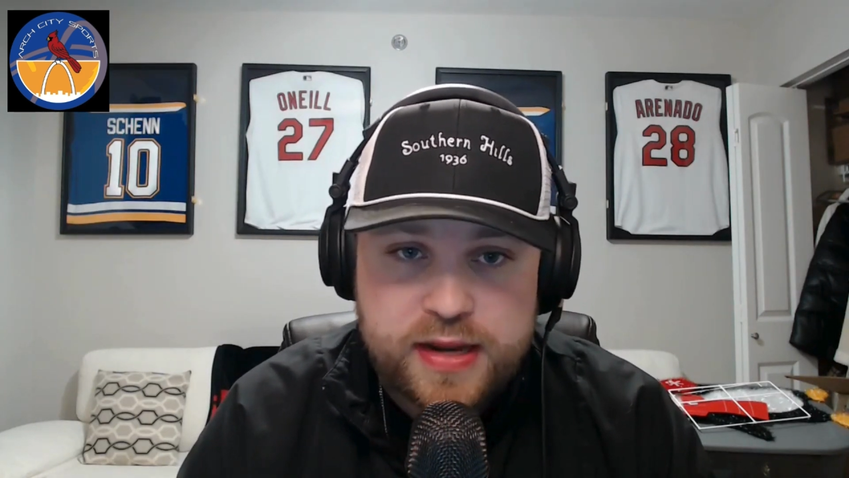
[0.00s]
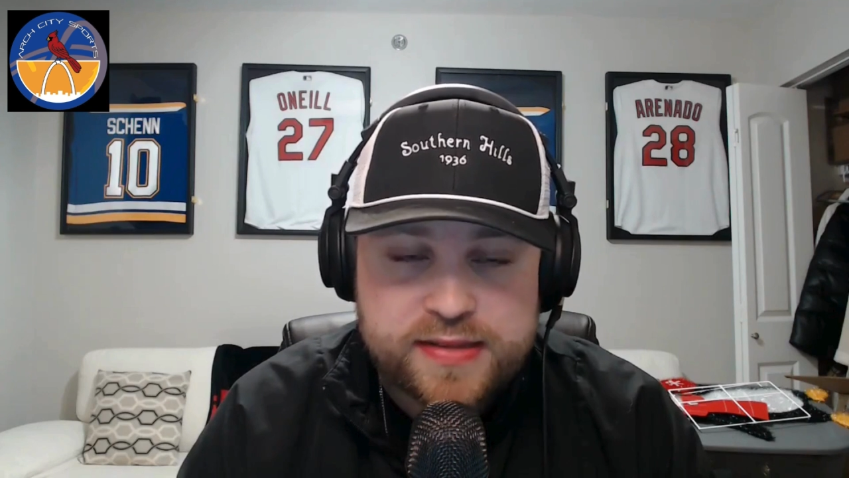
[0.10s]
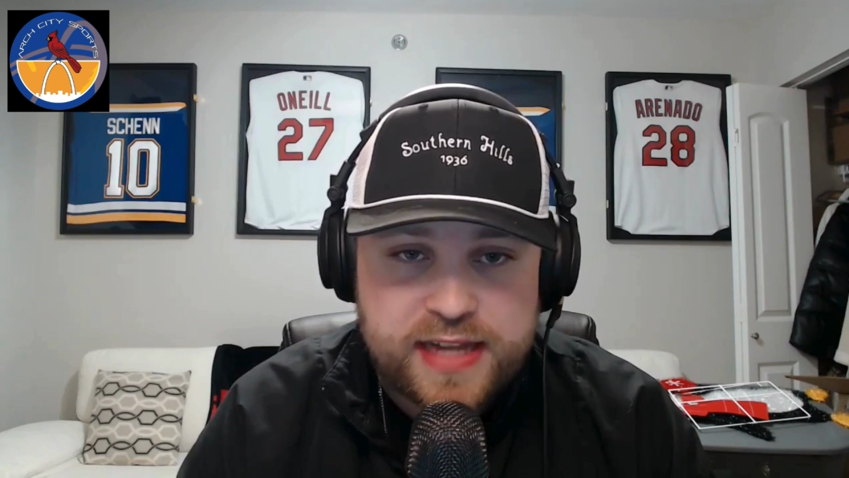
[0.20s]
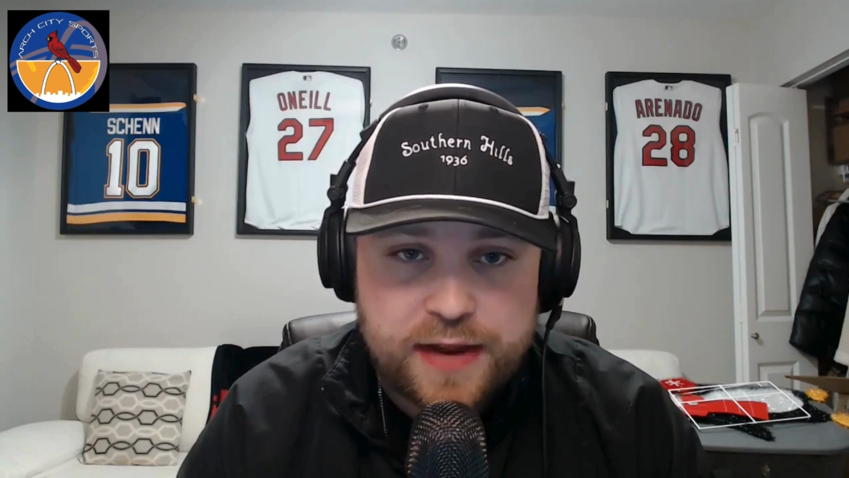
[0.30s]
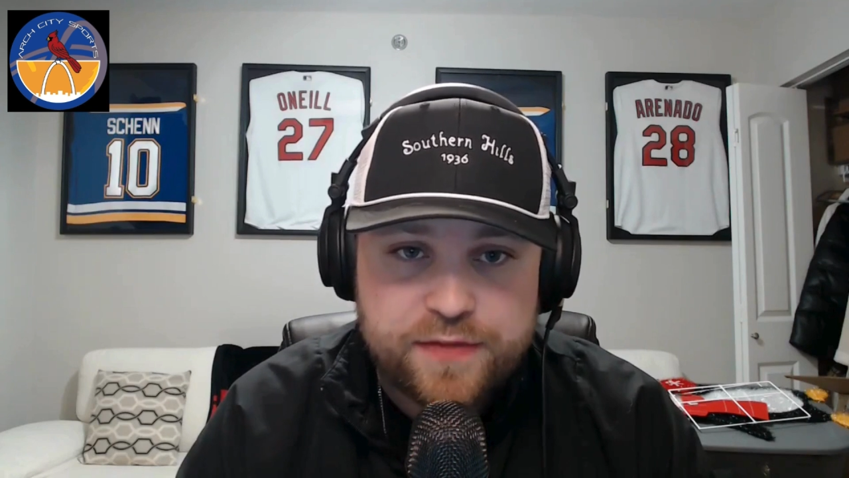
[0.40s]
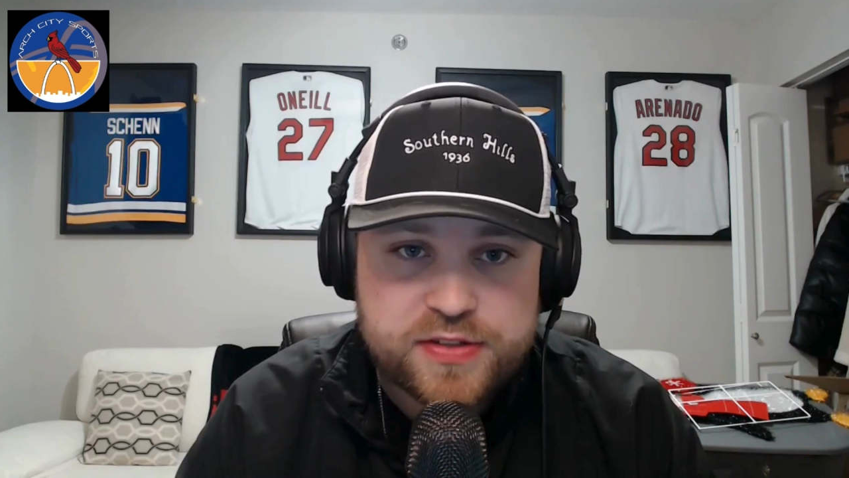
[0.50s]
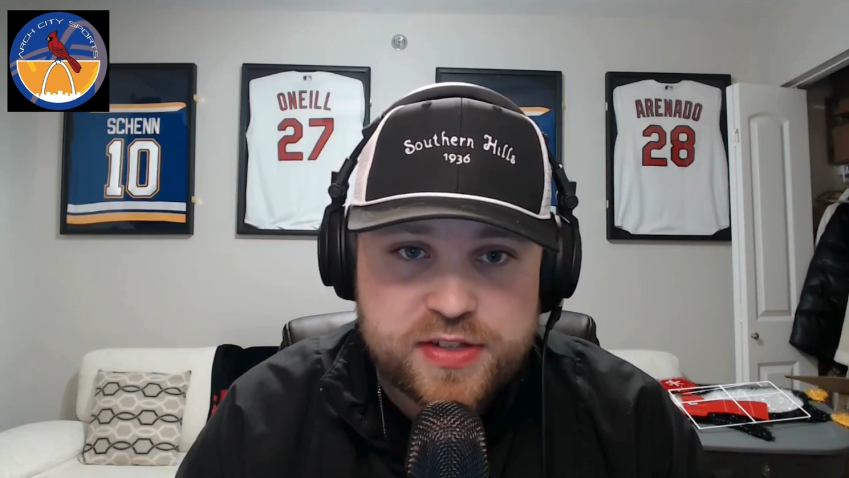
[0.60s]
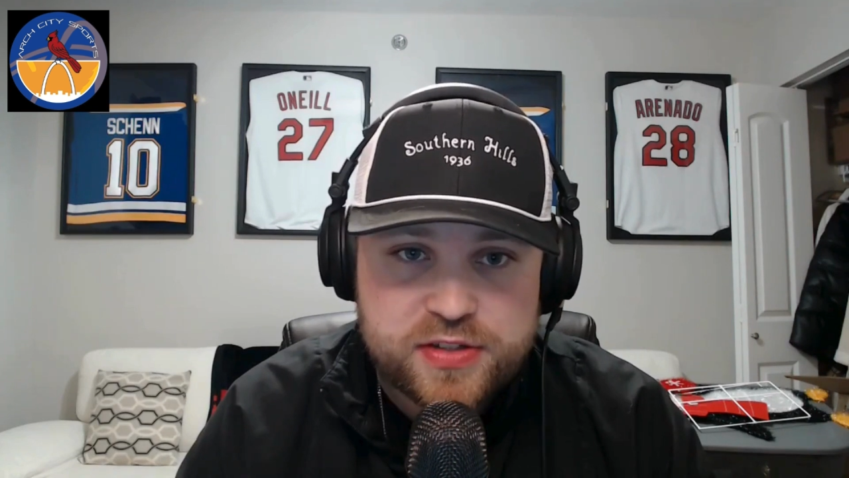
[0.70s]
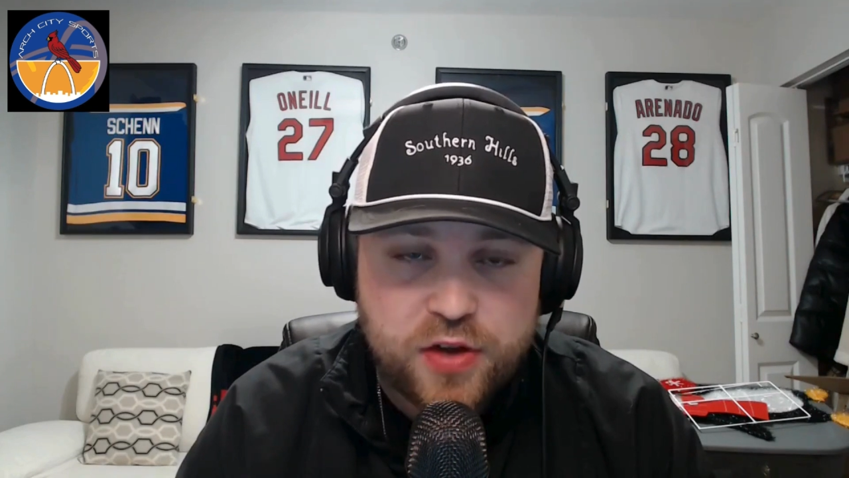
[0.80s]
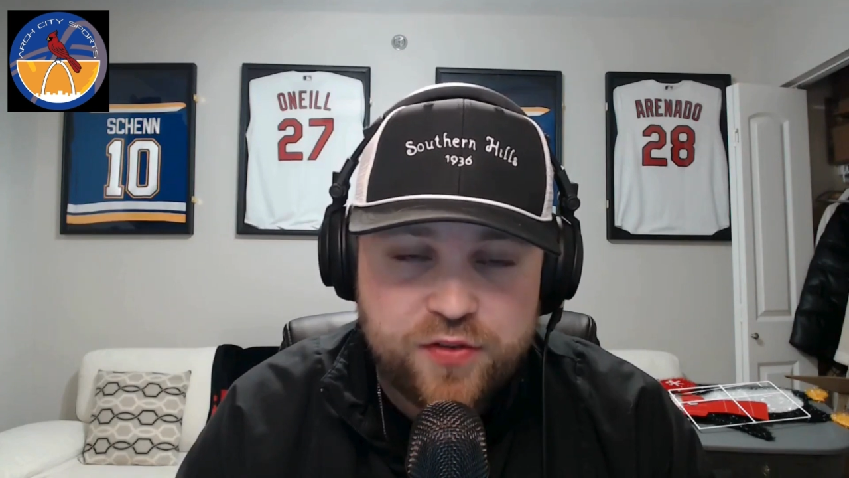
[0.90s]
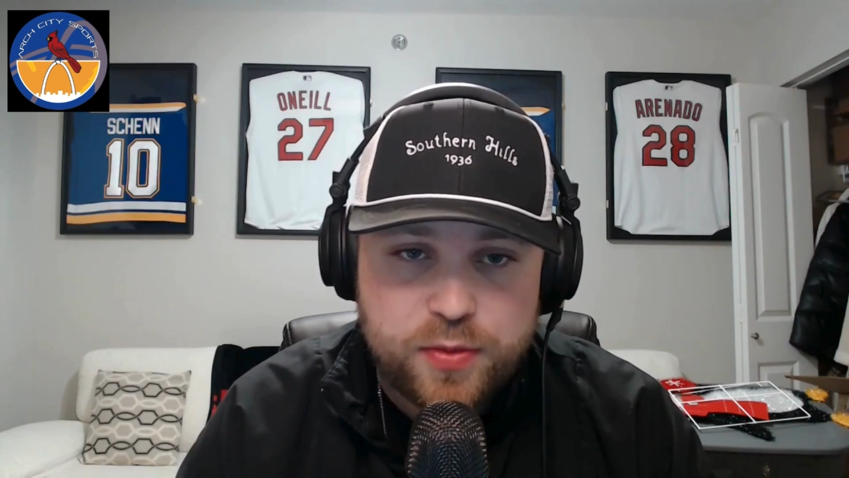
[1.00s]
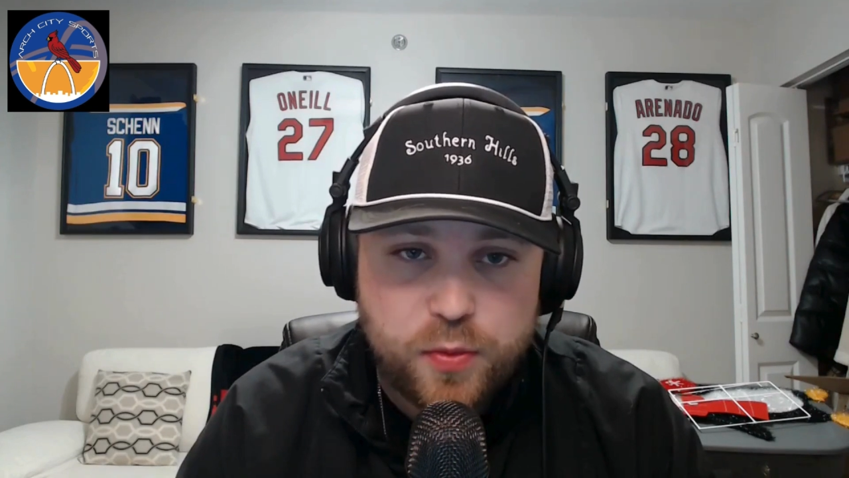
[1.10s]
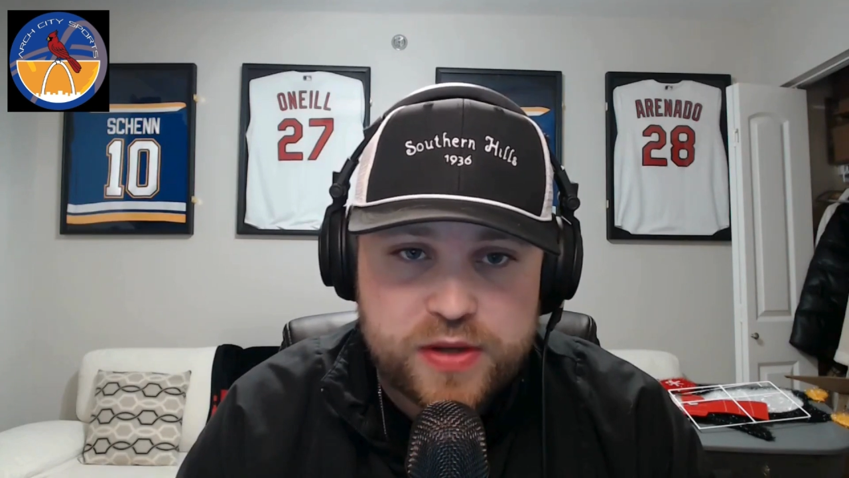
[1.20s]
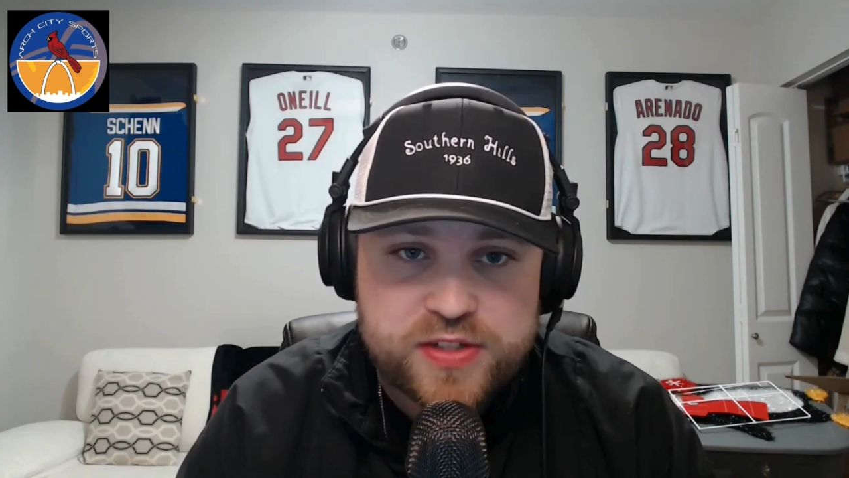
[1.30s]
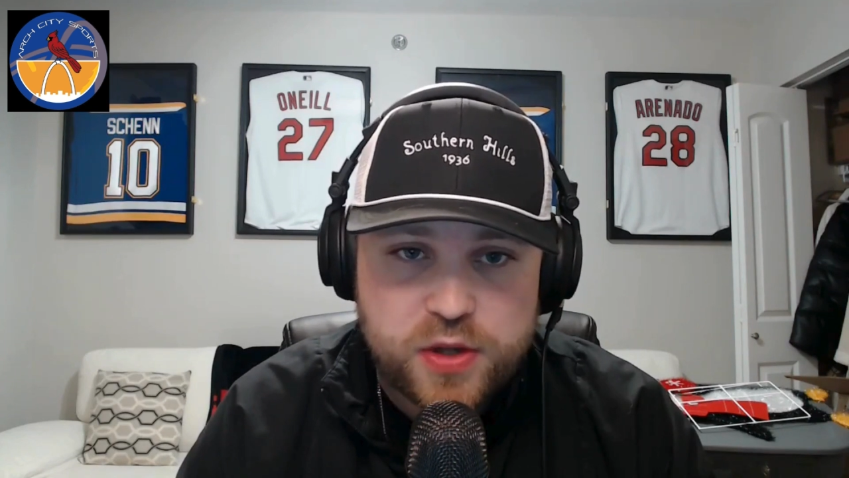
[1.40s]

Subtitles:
in San Francisco from the West